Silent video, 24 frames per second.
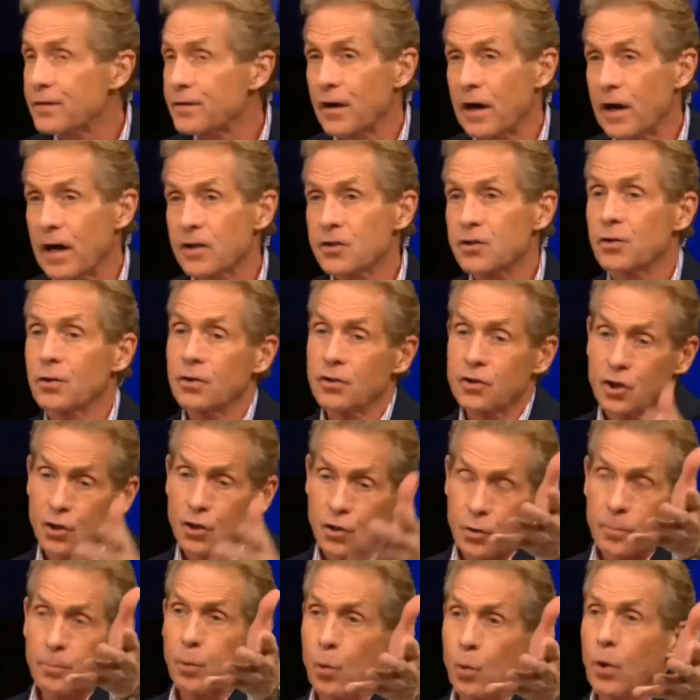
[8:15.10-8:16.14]
faster. and to
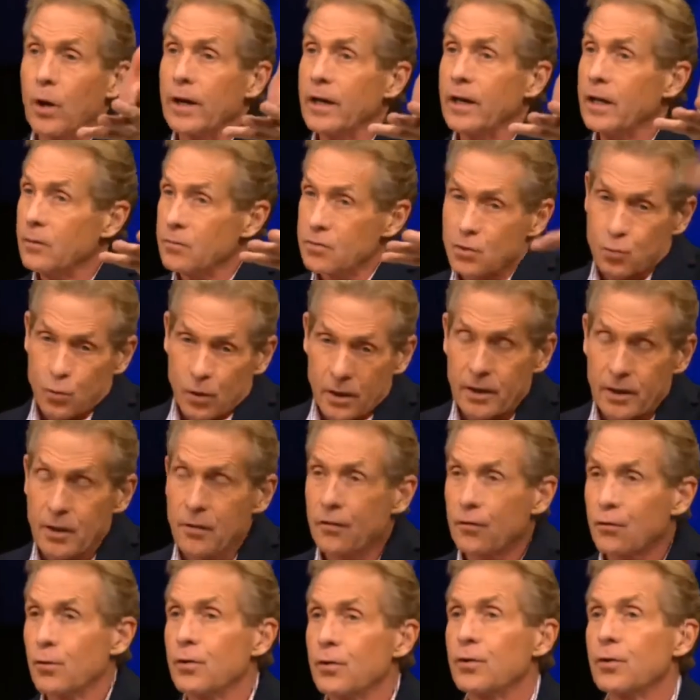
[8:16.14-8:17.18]
your point, he was running
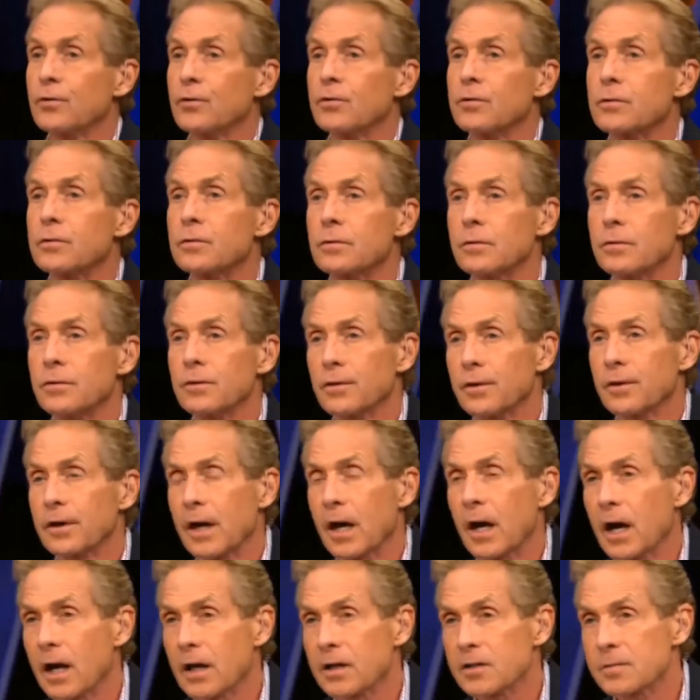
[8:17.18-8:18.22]
through your, yeah. your
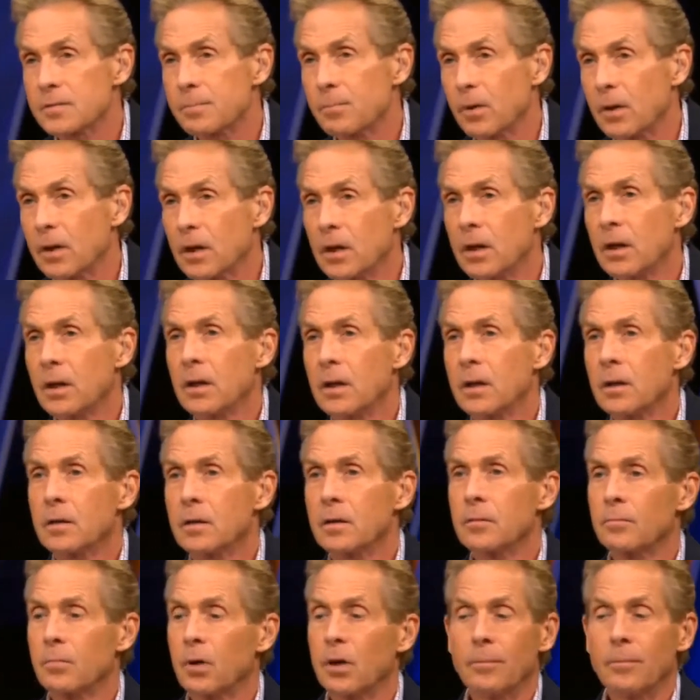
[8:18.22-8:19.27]
guys. What kind of bull
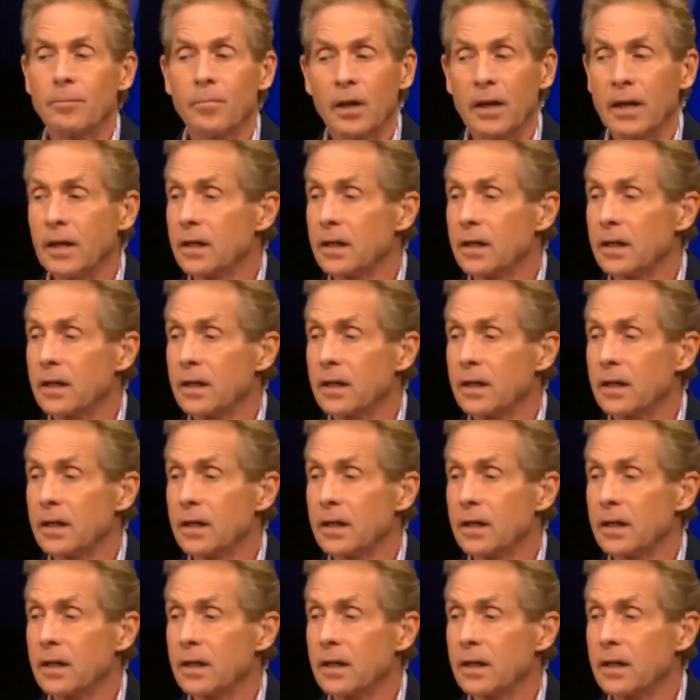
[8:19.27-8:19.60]
job is but, that? He